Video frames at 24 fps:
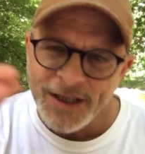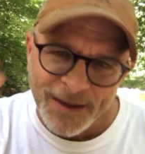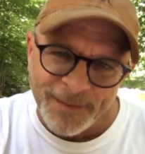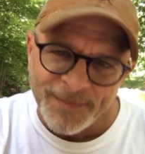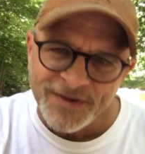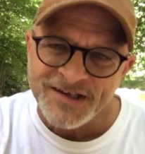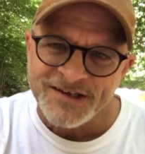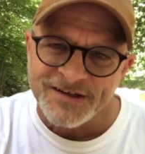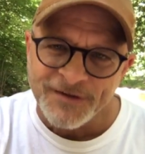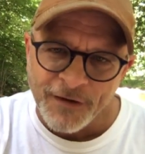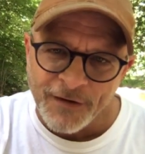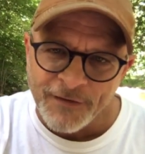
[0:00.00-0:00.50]
them a
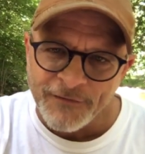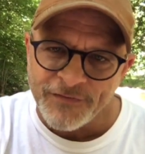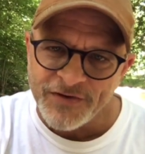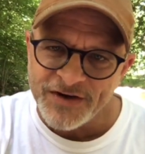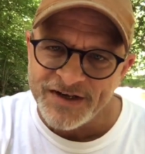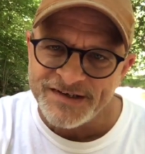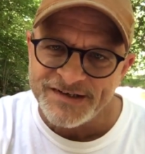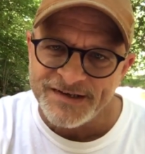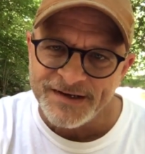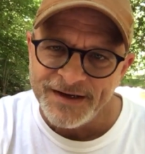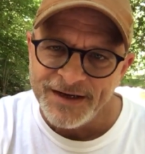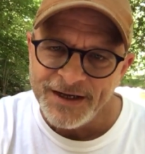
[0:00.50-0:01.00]

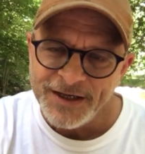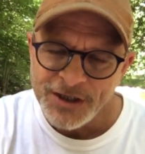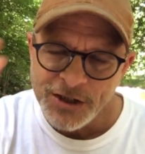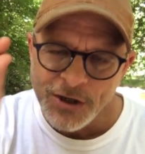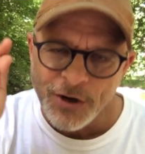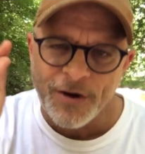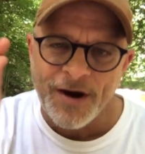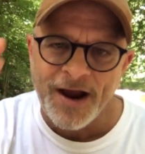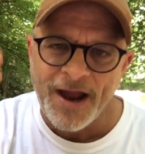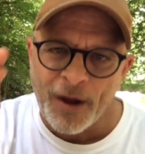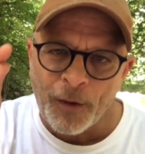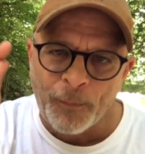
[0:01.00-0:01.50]
service.
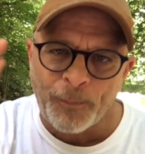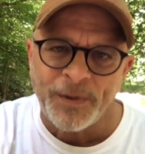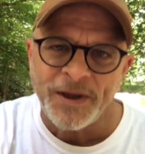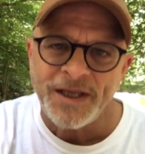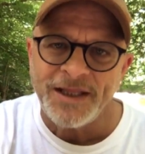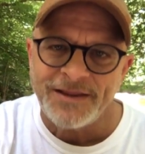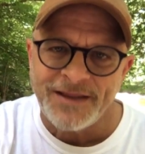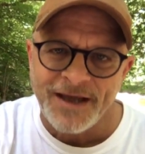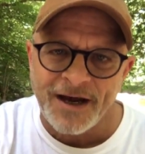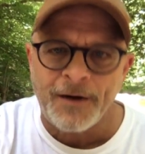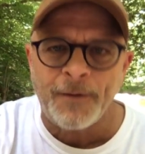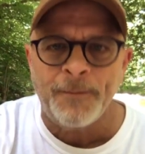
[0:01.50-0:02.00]
You're helping
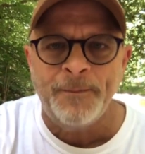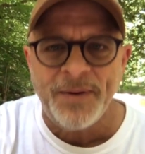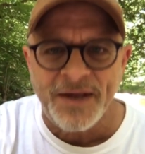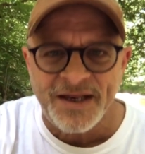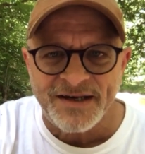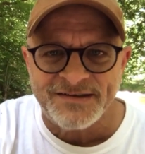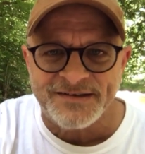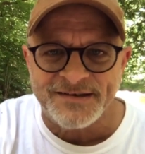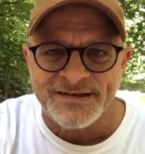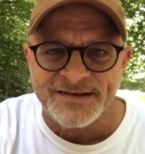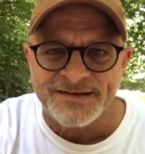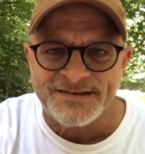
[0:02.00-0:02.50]
their
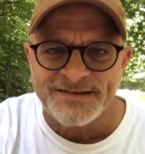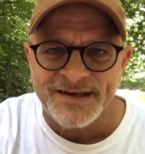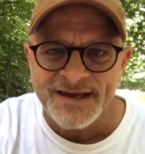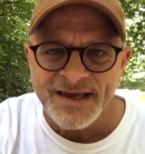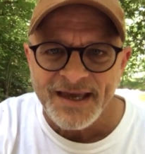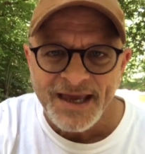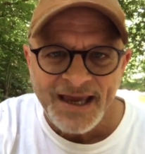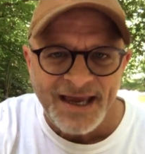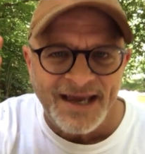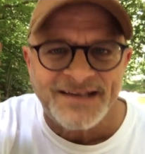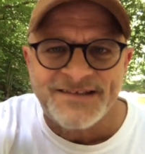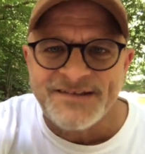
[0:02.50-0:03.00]
business.
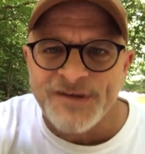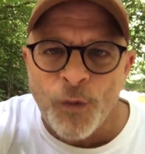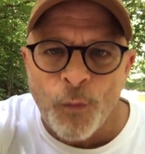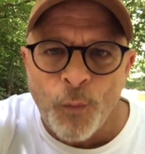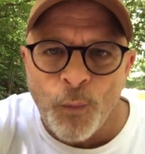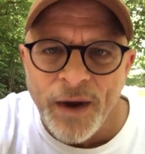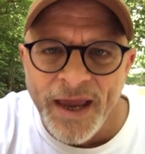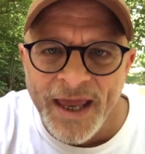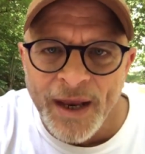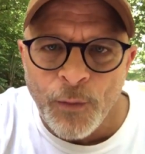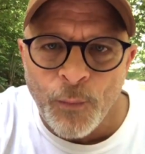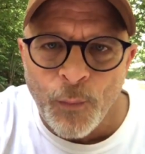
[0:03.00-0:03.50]
It's a
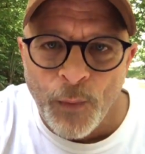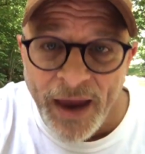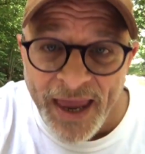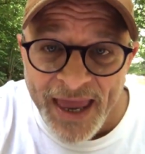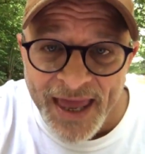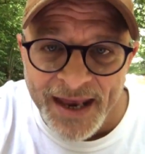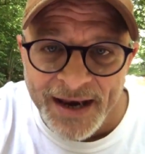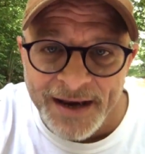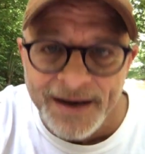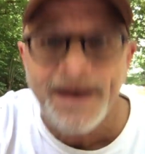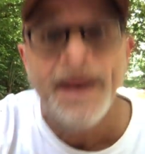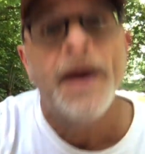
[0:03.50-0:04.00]
win
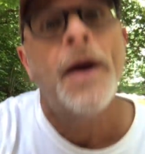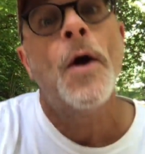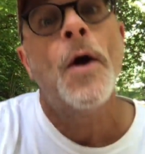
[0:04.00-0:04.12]
win